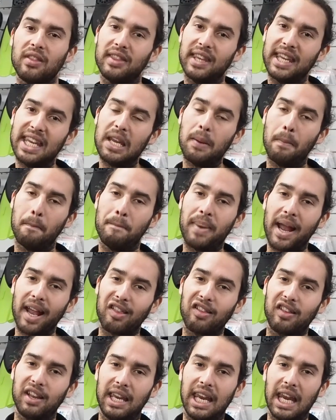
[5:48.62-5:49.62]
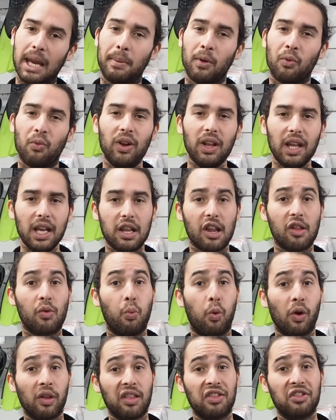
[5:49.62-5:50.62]
the best gear, but really just
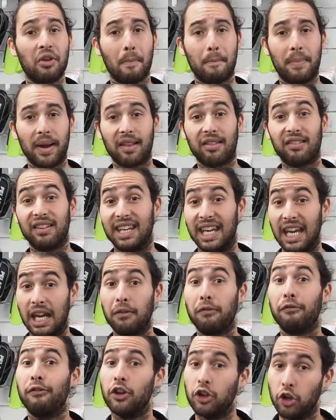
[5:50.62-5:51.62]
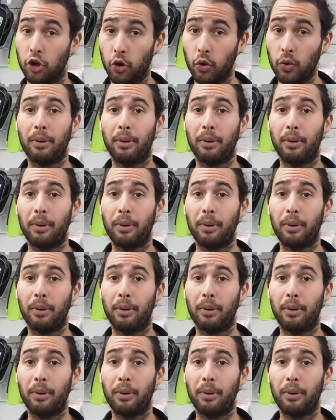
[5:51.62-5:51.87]
what's the best gear for you.